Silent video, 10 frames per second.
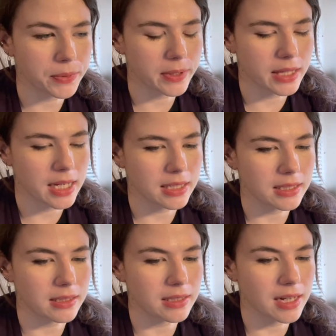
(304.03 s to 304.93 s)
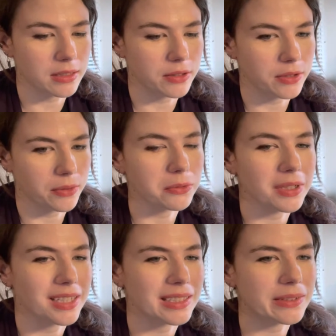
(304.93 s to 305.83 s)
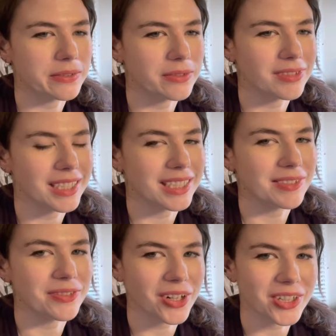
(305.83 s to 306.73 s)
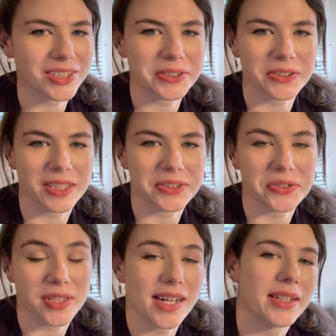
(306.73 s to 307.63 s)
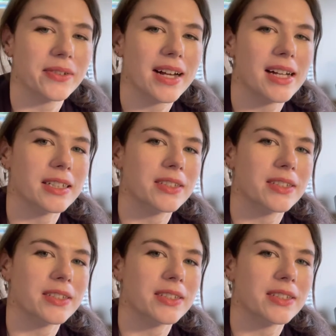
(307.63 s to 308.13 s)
with that is I don't have a varnish like drying rack,